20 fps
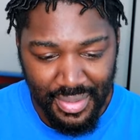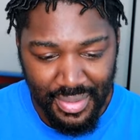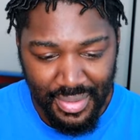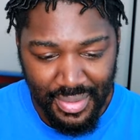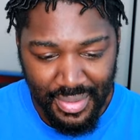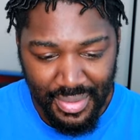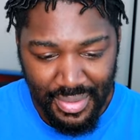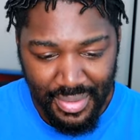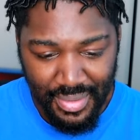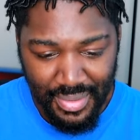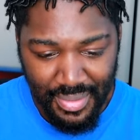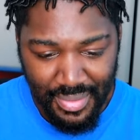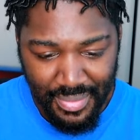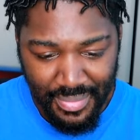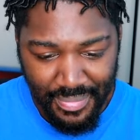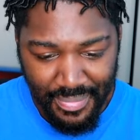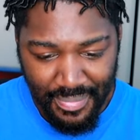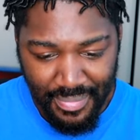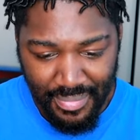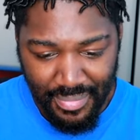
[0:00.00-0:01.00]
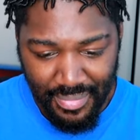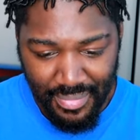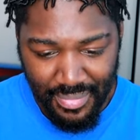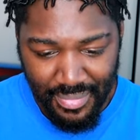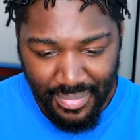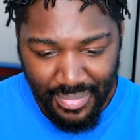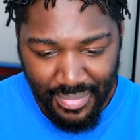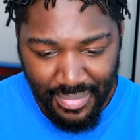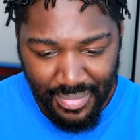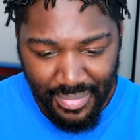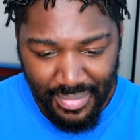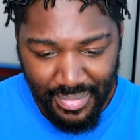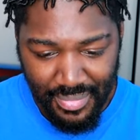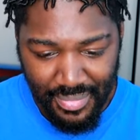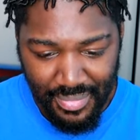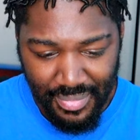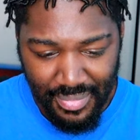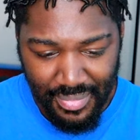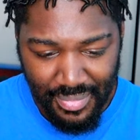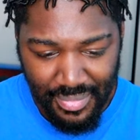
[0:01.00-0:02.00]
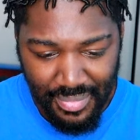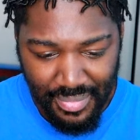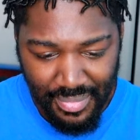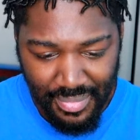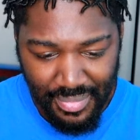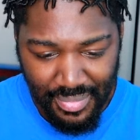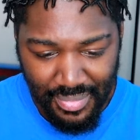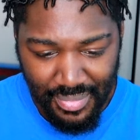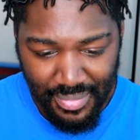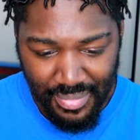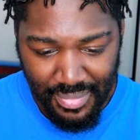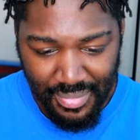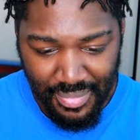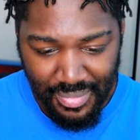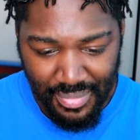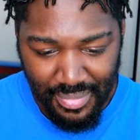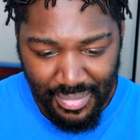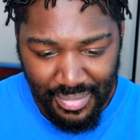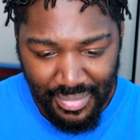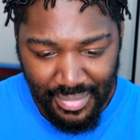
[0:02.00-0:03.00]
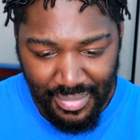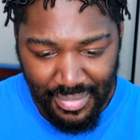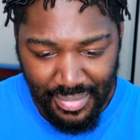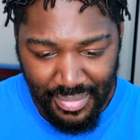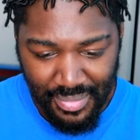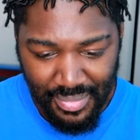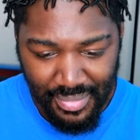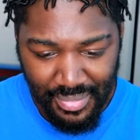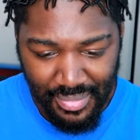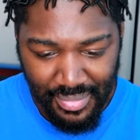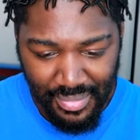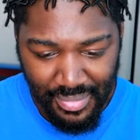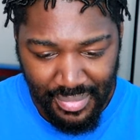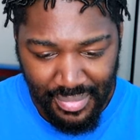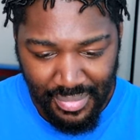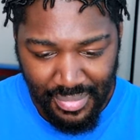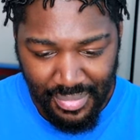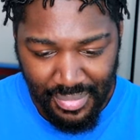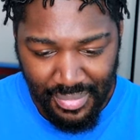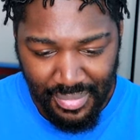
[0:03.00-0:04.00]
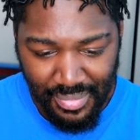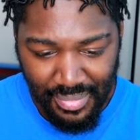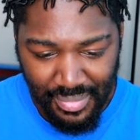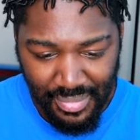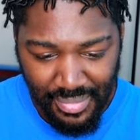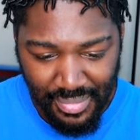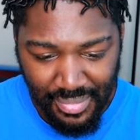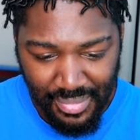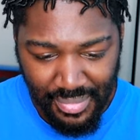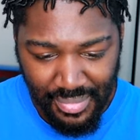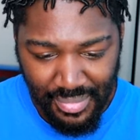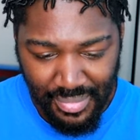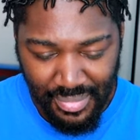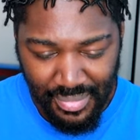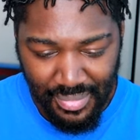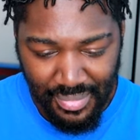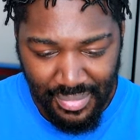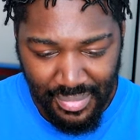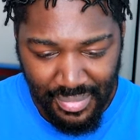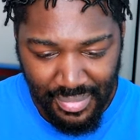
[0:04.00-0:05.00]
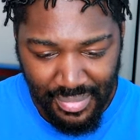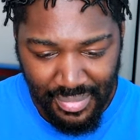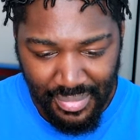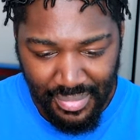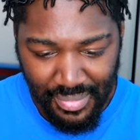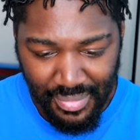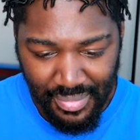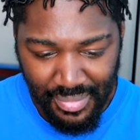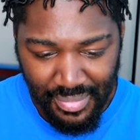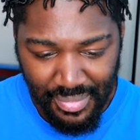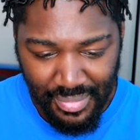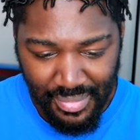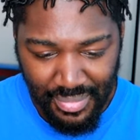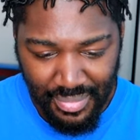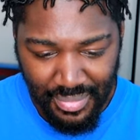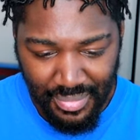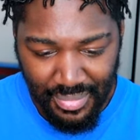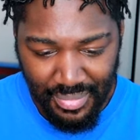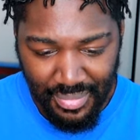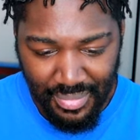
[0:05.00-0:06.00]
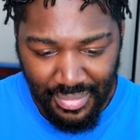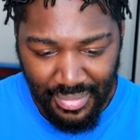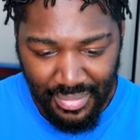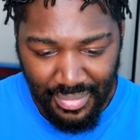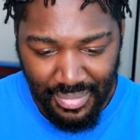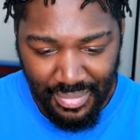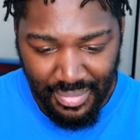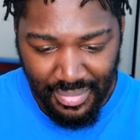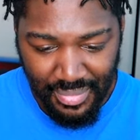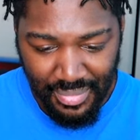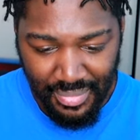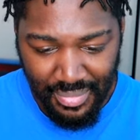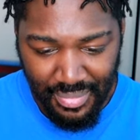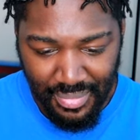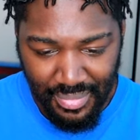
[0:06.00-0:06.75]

No one is speaking in this clip.